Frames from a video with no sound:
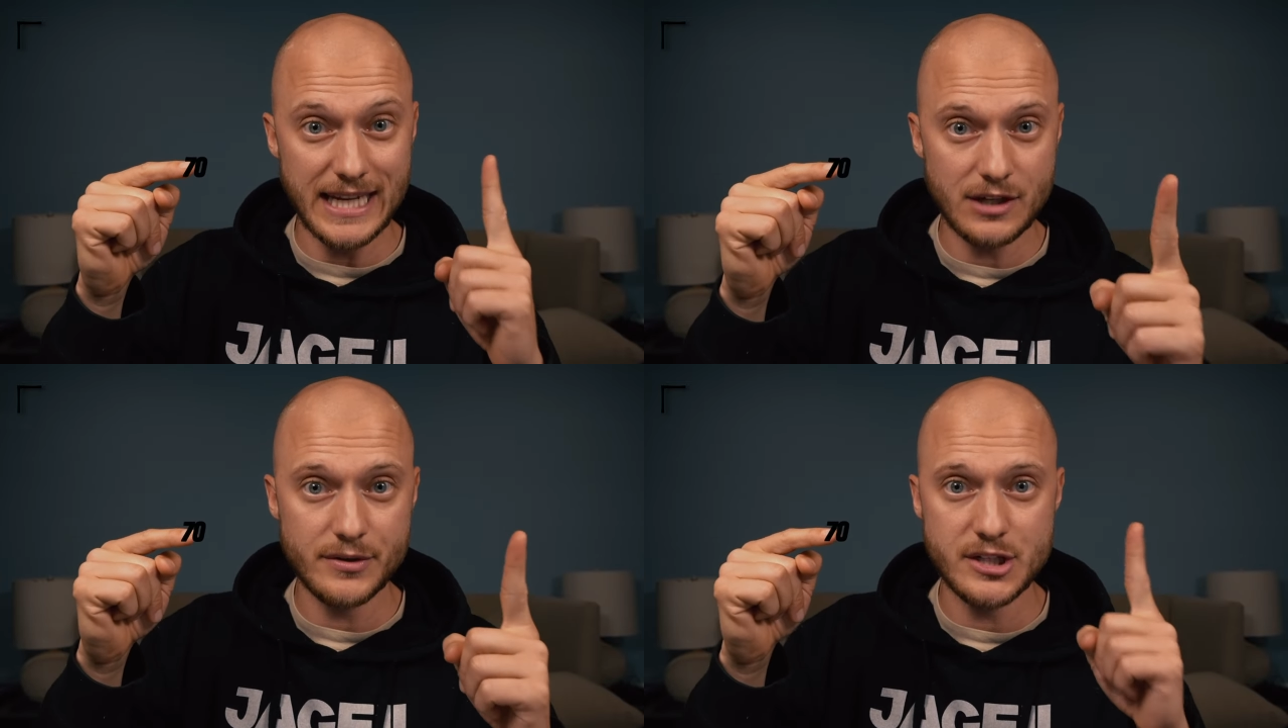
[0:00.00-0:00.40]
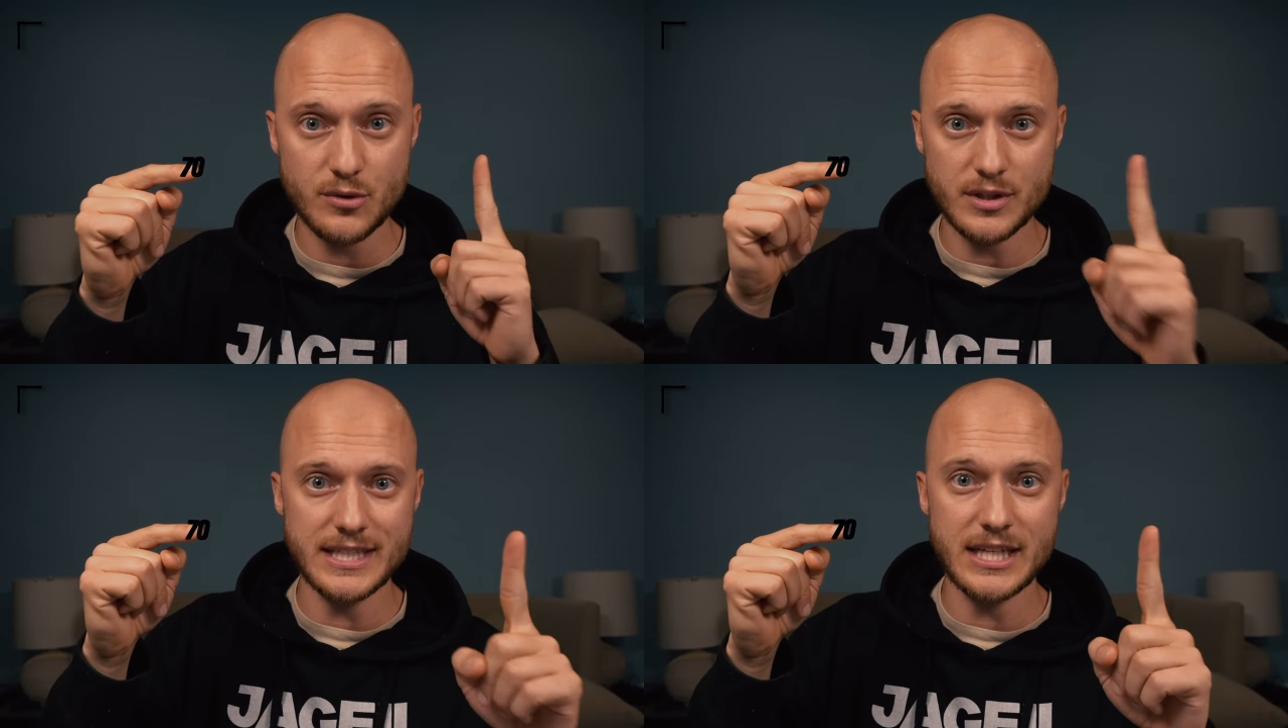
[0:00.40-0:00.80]
increase
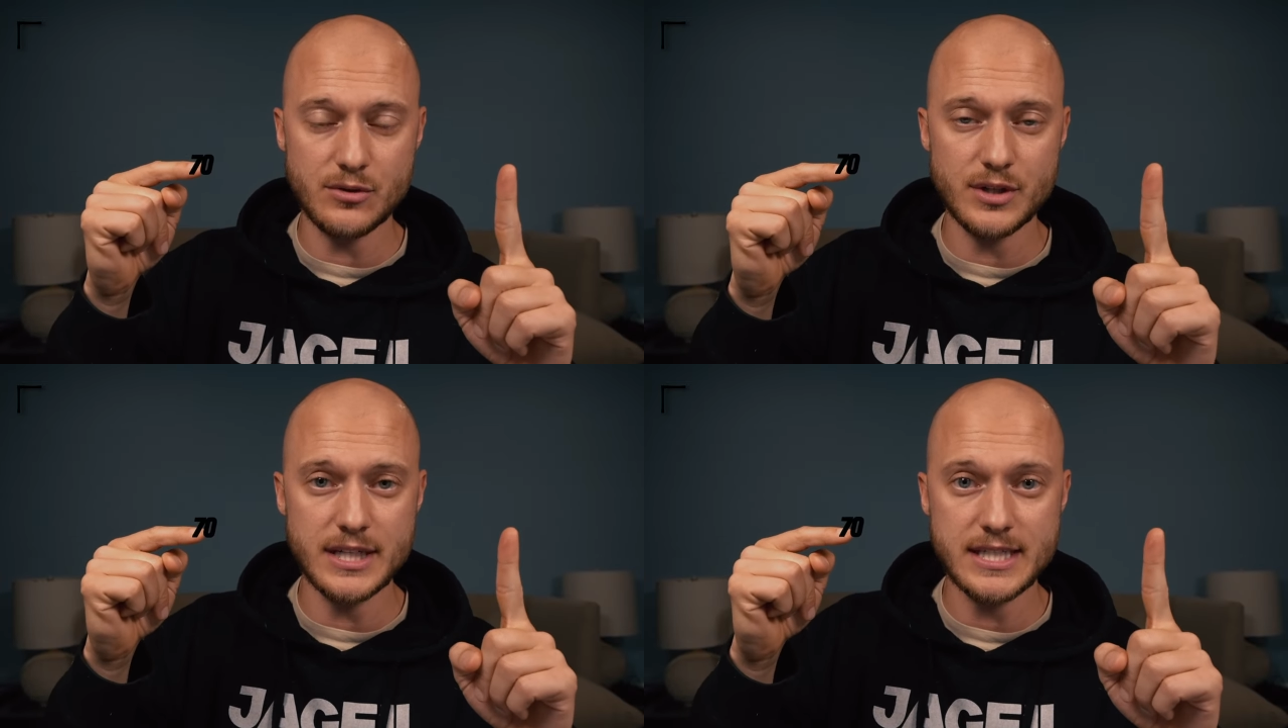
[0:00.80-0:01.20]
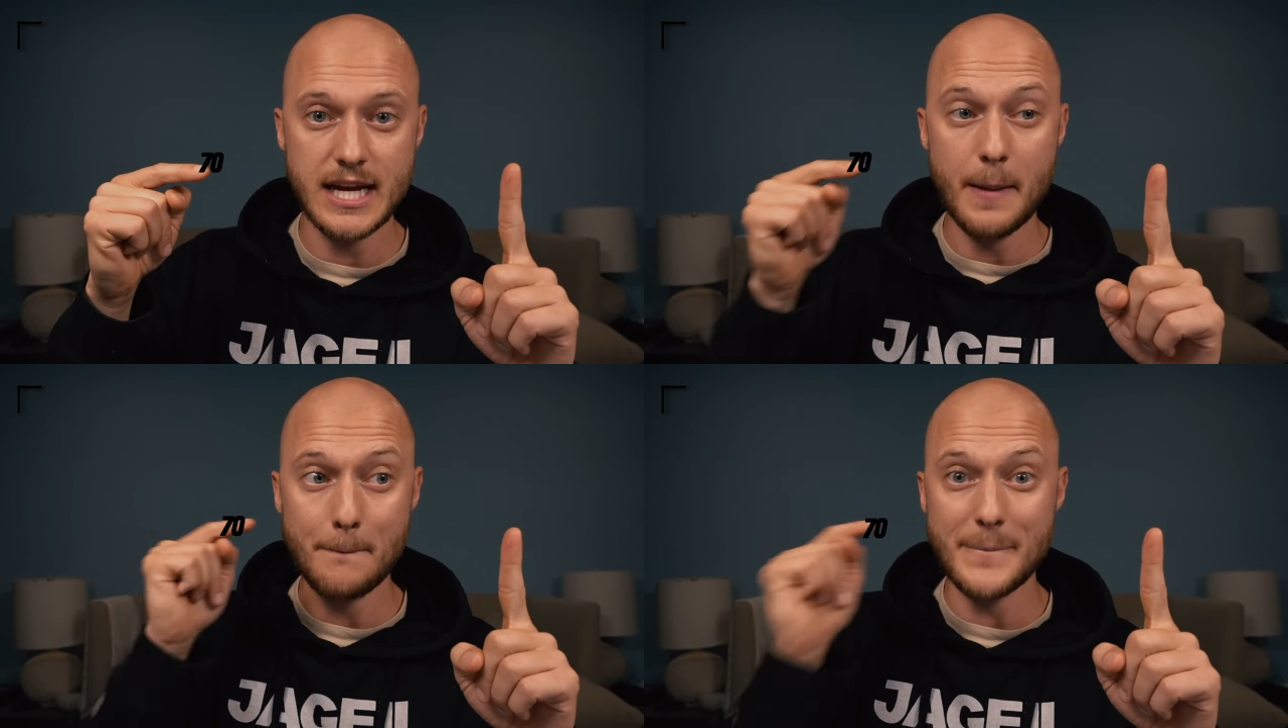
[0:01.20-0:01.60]
or decrease
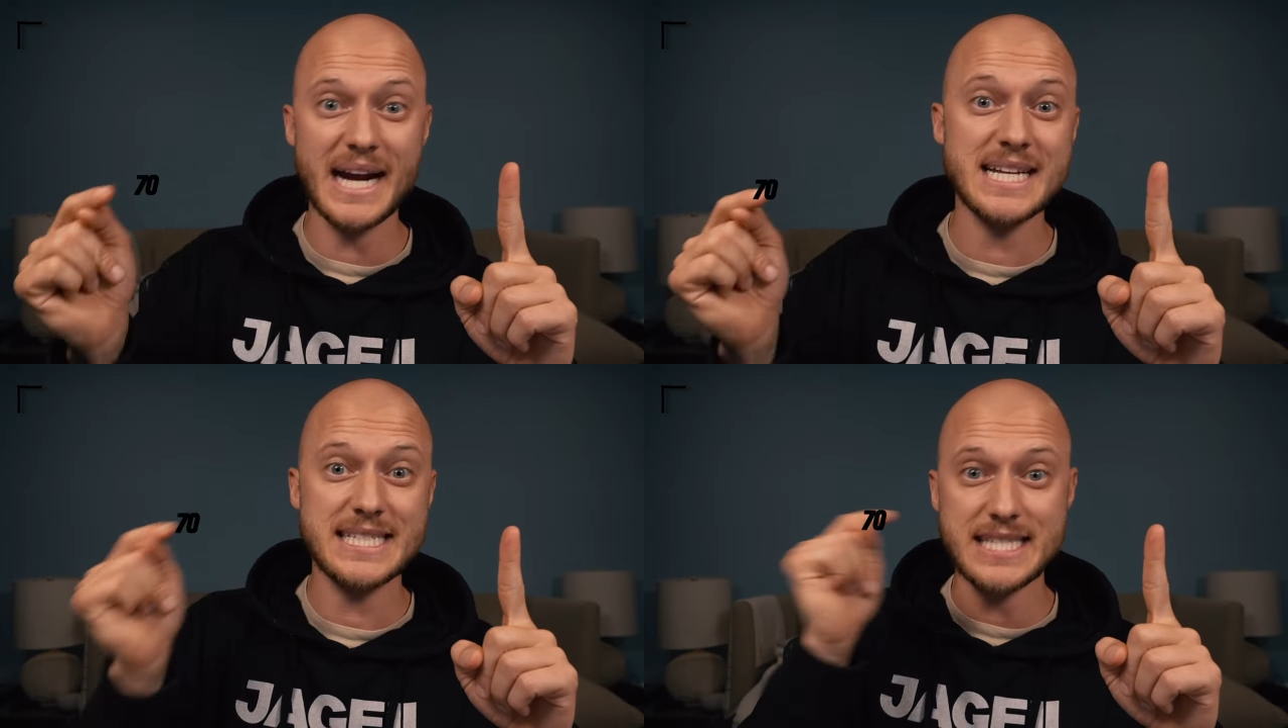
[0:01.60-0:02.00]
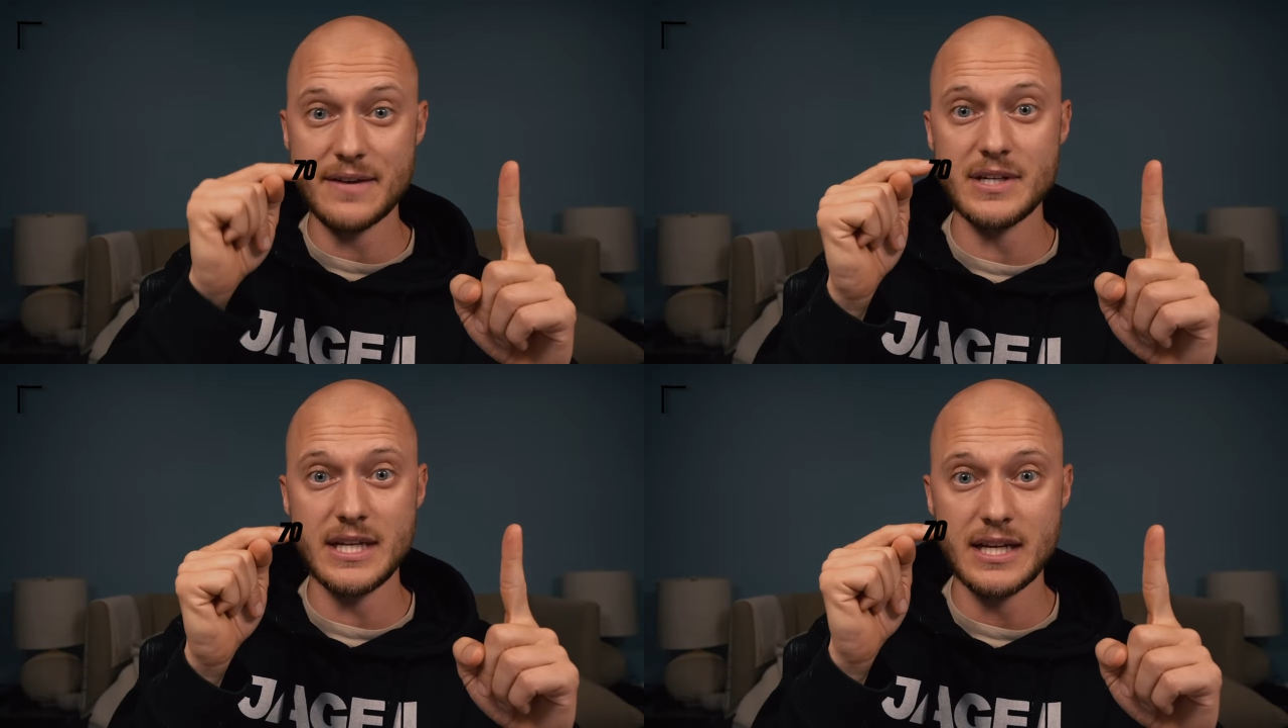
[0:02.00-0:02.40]
by
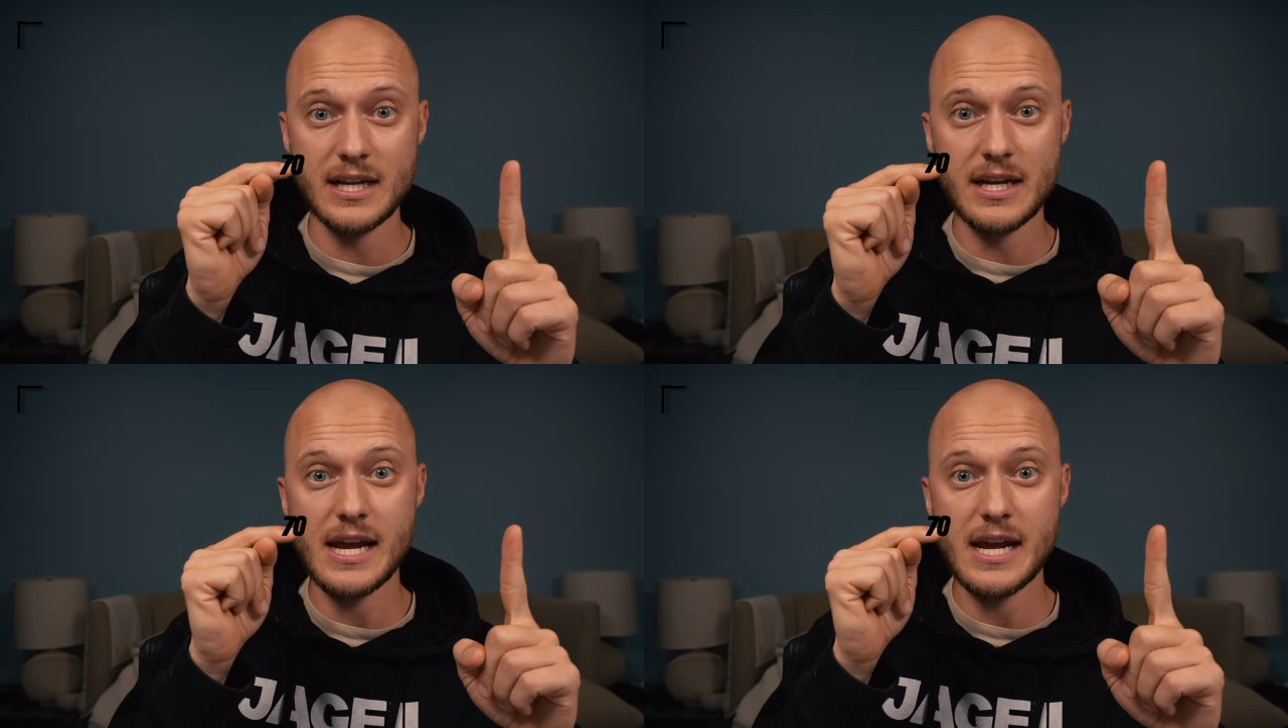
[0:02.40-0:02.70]
70